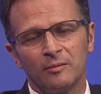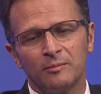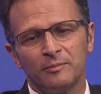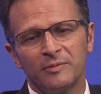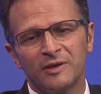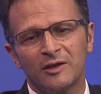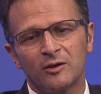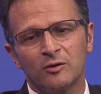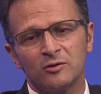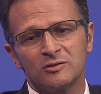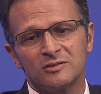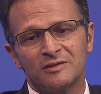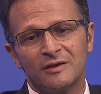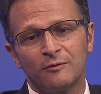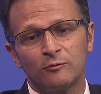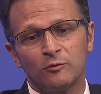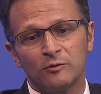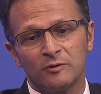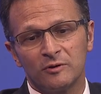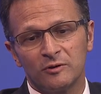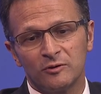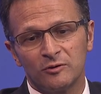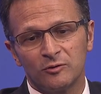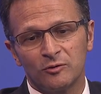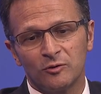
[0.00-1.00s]
because
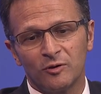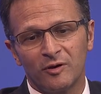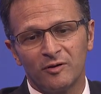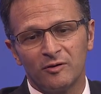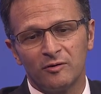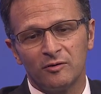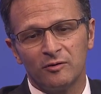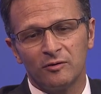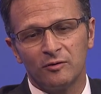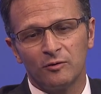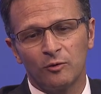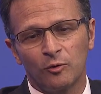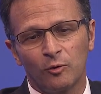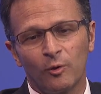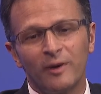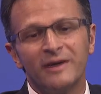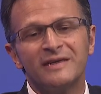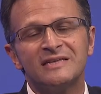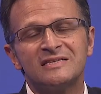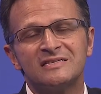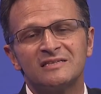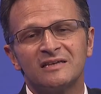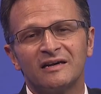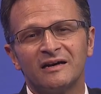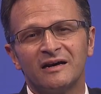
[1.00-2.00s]
the
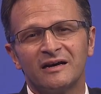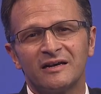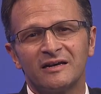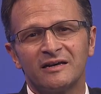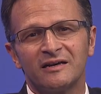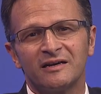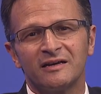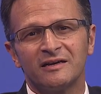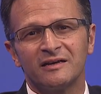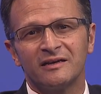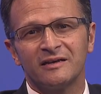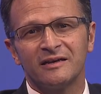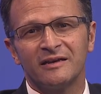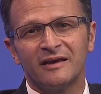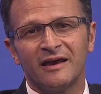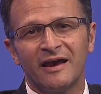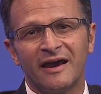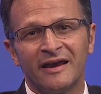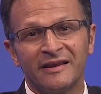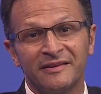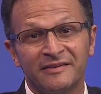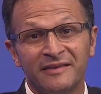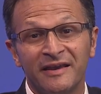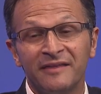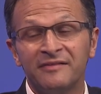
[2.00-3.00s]
rates are
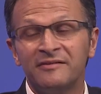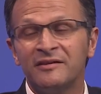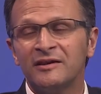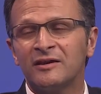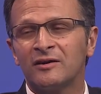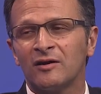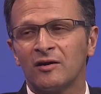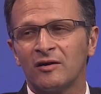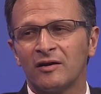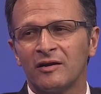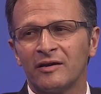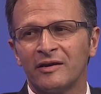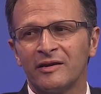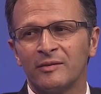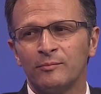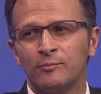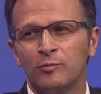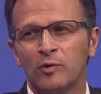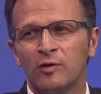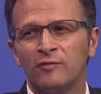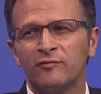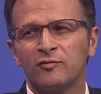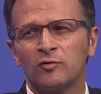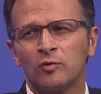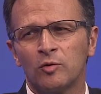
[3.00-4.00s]
identical in
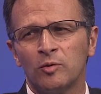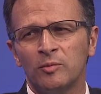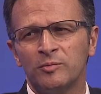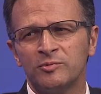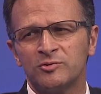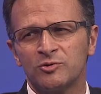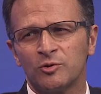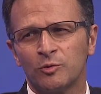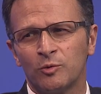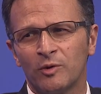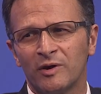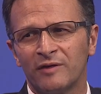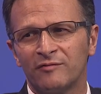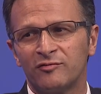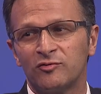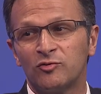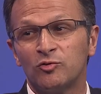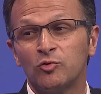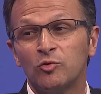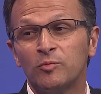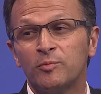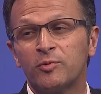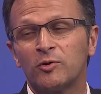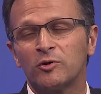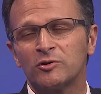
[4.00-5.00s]
both groups. We have
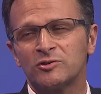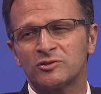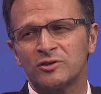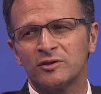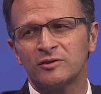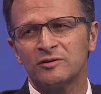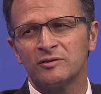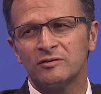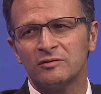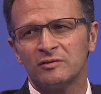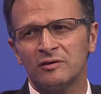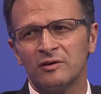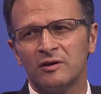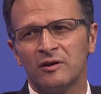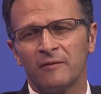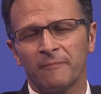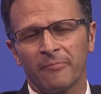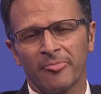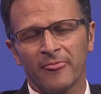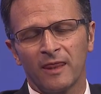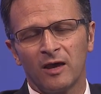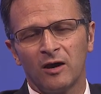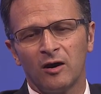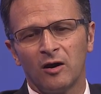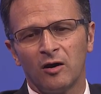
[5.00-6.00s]
2%
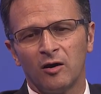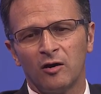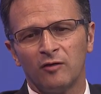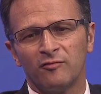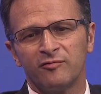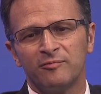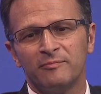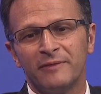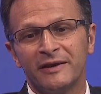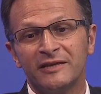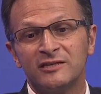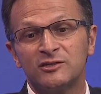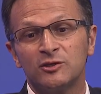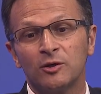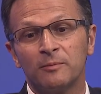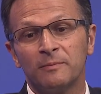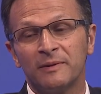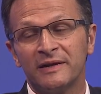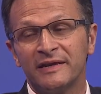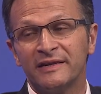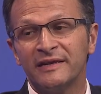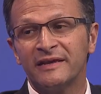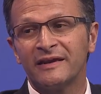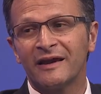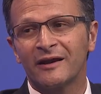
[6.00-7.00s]
of major
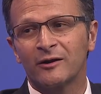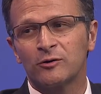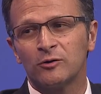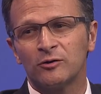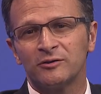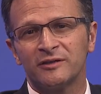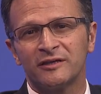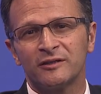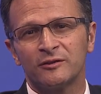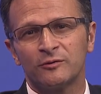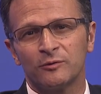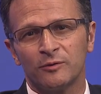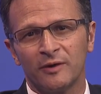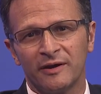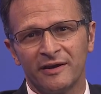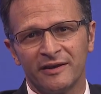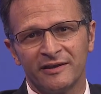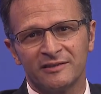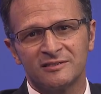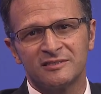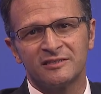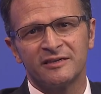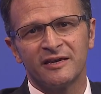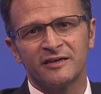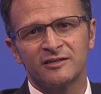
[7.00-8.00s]
bleeding according to
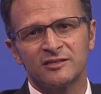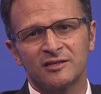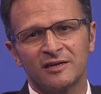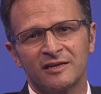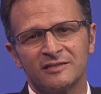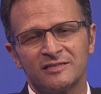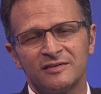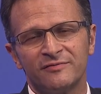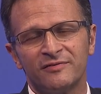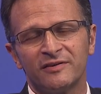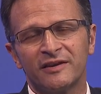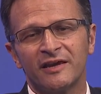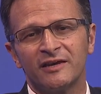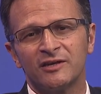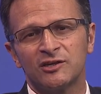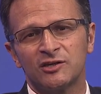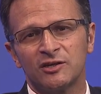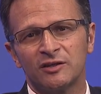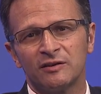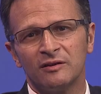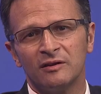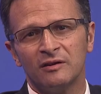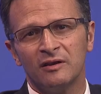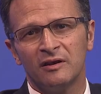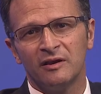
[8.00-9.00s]
IHJ
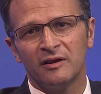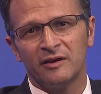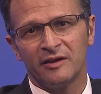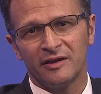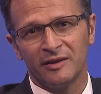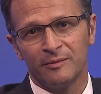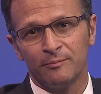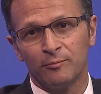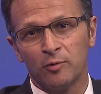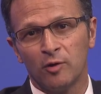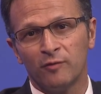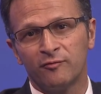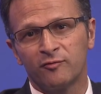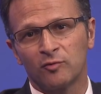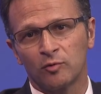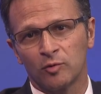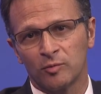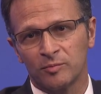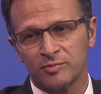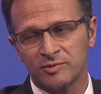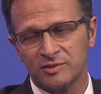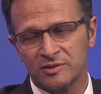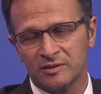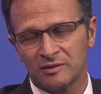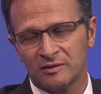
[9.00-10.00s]
classification in both
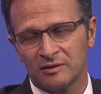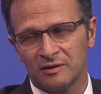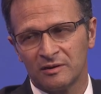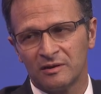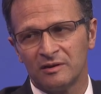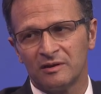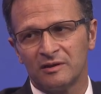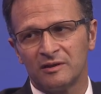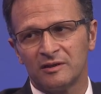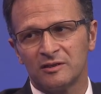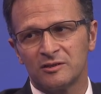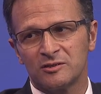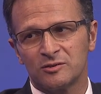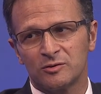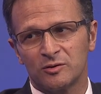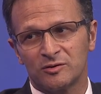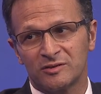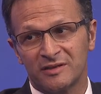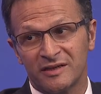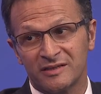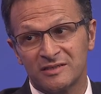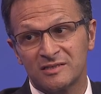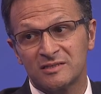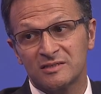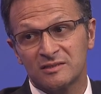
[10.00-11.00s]
groups. So
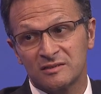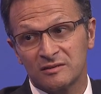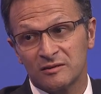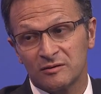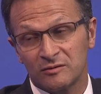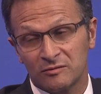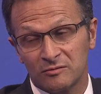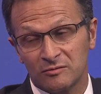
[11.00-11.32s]
that's